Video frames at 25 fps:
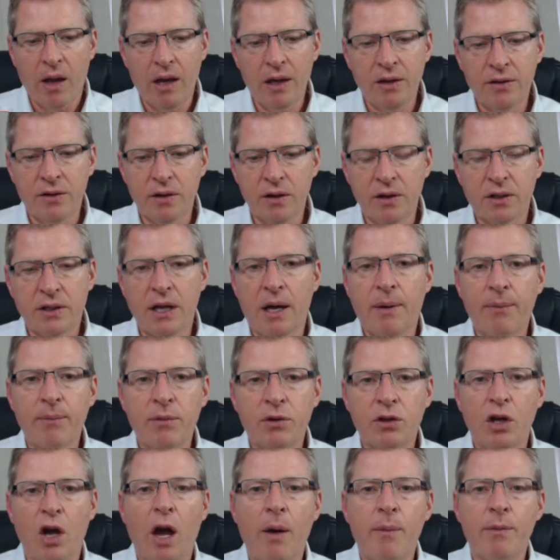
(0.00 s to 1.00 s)
is that
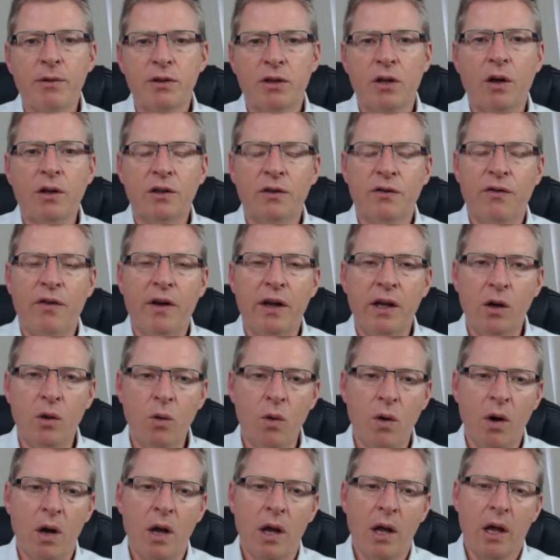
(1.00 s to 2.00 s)
sometimes those
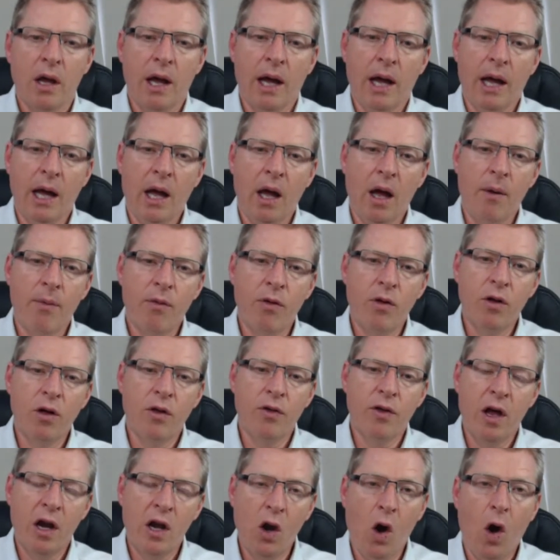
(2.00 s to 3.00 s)
feel that
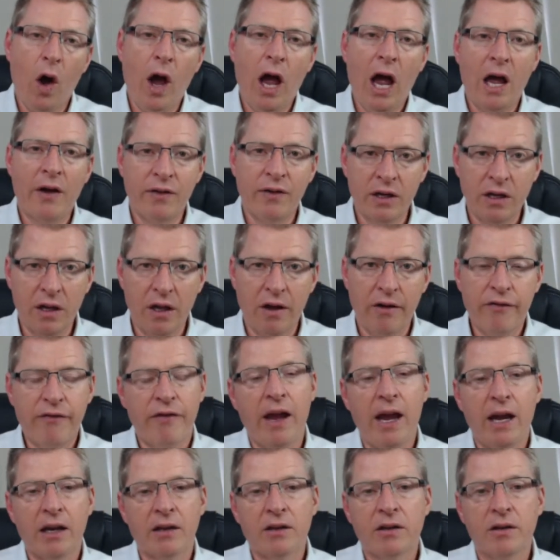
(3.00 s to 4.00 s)
they're not having the
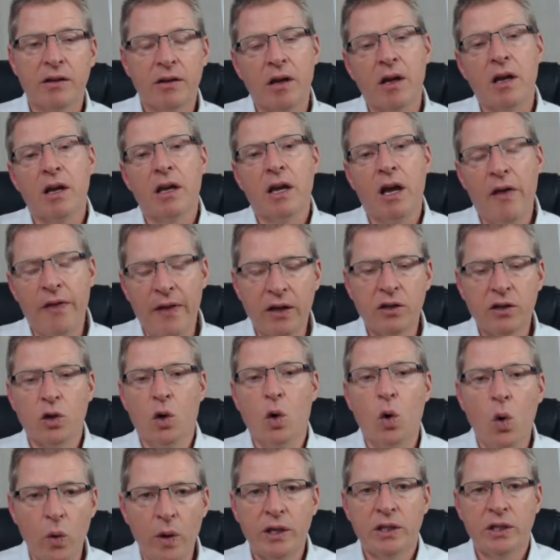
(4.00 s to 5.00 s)
effect. And there's
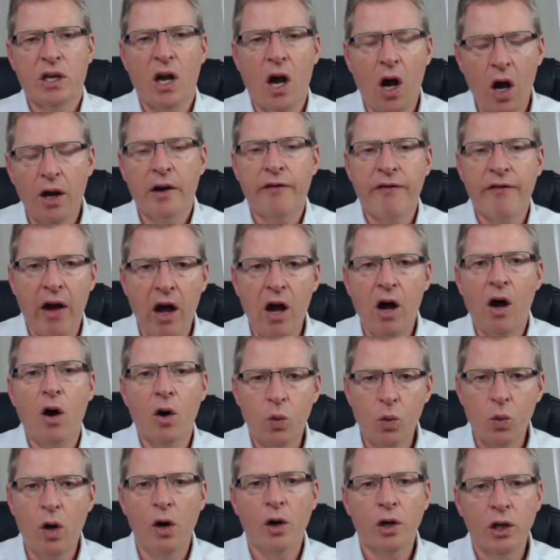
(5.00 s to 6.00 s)
all this kind of hard
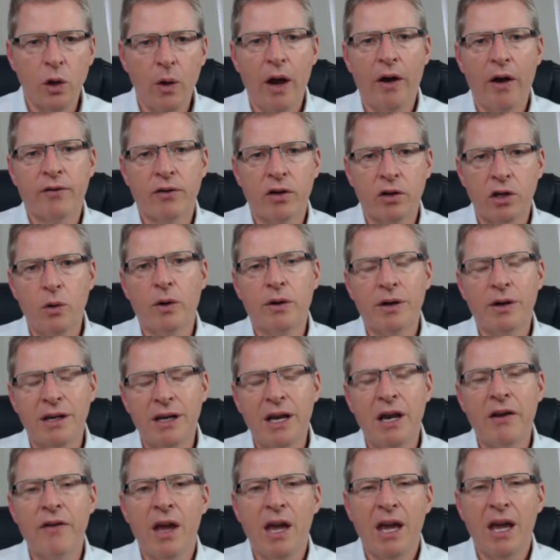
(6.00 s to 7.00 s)
work you have to do
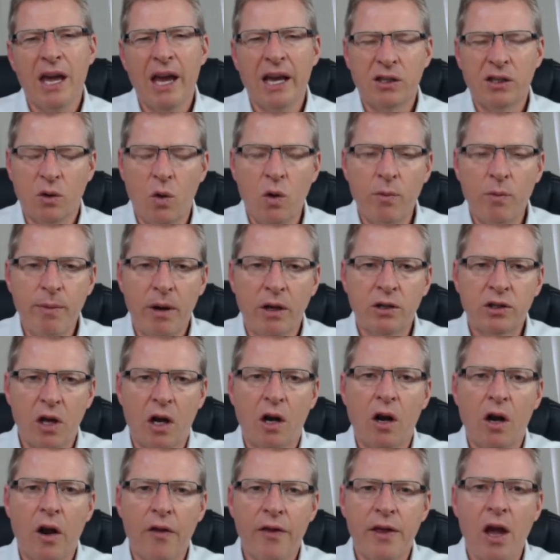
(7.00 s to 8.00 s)
underneath. It's almost
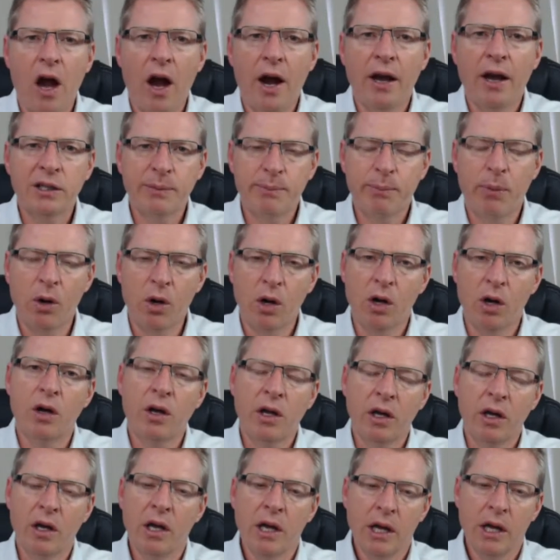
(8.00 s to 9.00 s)
kind of like the
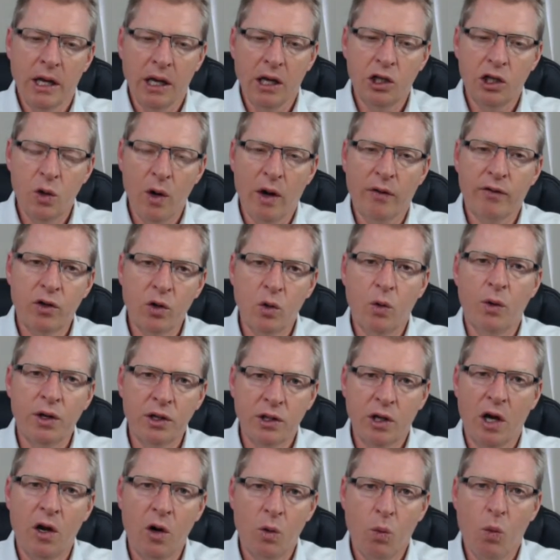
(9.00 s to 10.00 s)
iceberg, is you have to do all
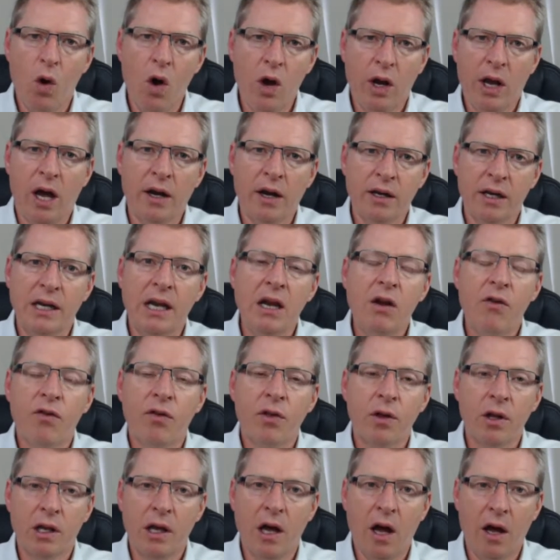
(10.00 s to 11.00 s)
this work underneath
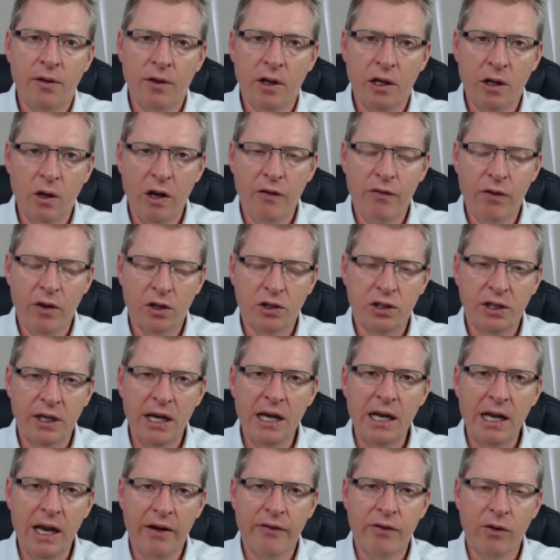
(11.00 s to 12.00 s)
the
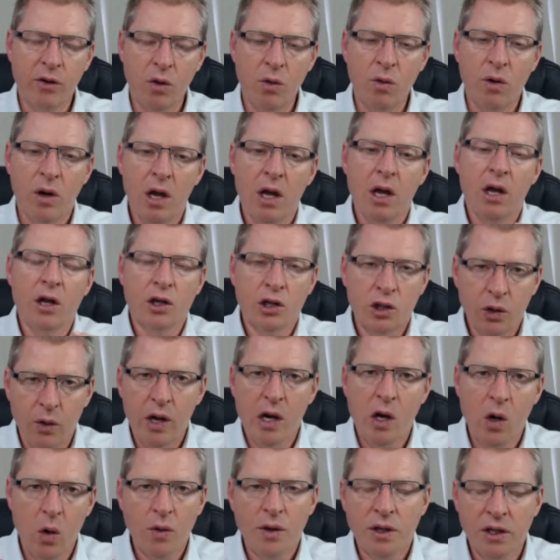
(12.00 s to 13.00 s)
sea level,
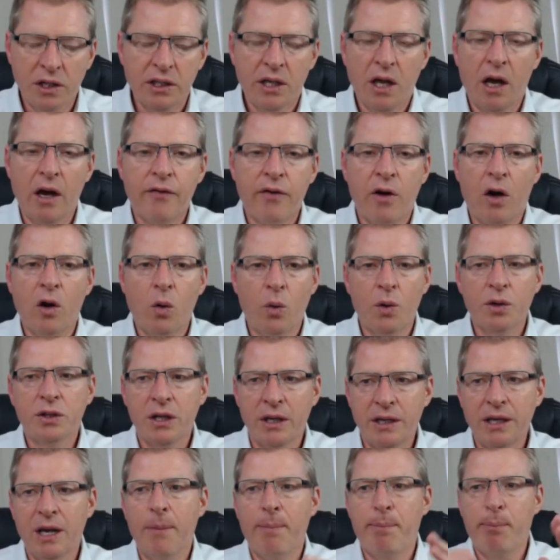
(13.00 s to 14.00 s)
doing all this stuff, and all of a
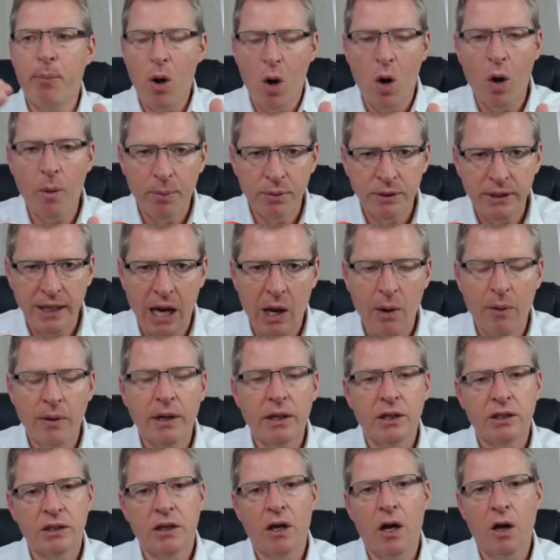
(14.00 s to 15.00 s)
sudden it pops out and
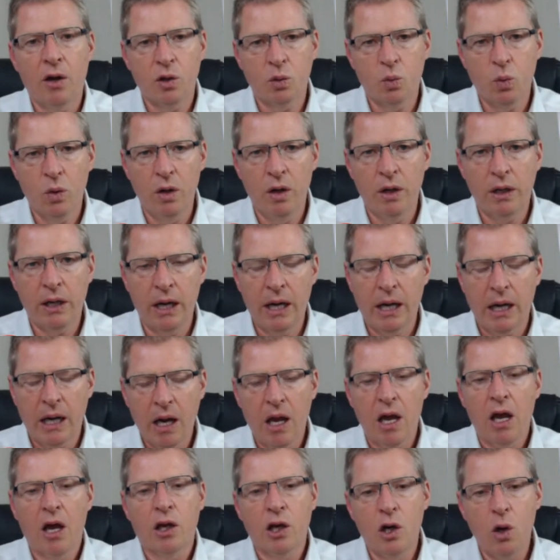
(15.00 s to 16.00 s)
it starts working.
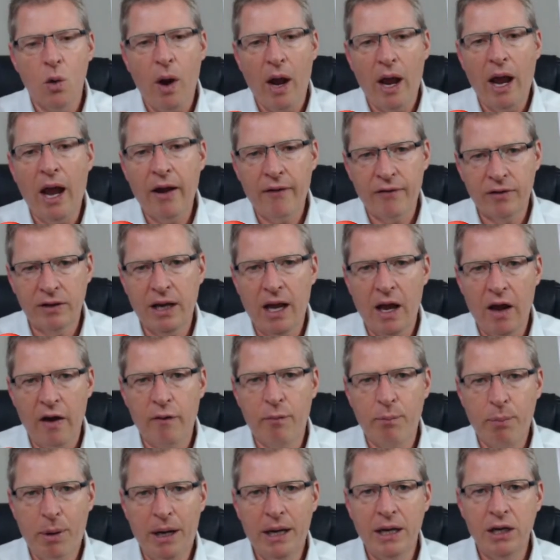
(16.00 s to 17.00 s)
You have to
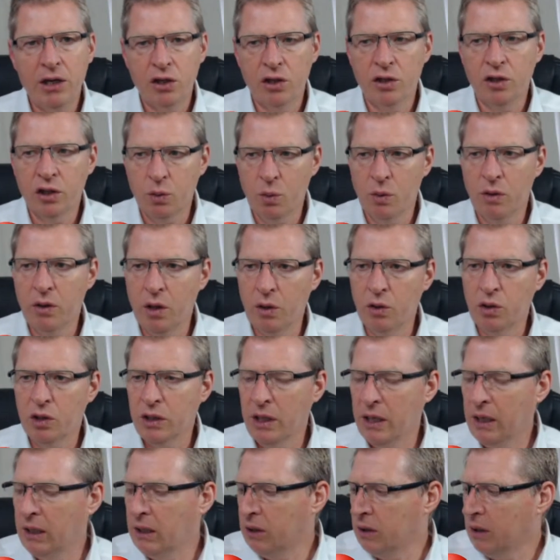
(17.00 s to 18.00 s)
have patience with those
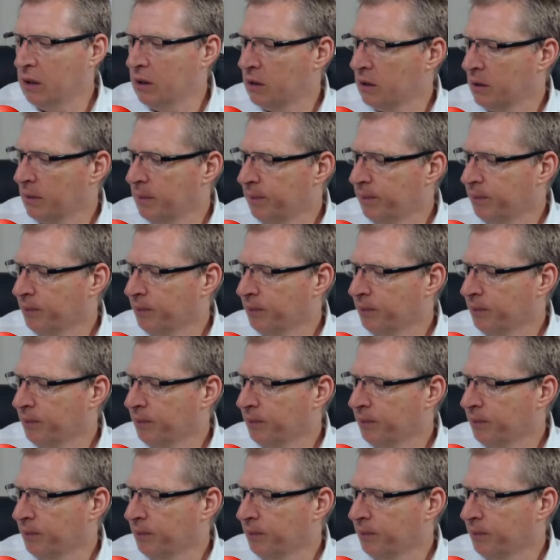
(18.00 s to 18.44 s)
changes.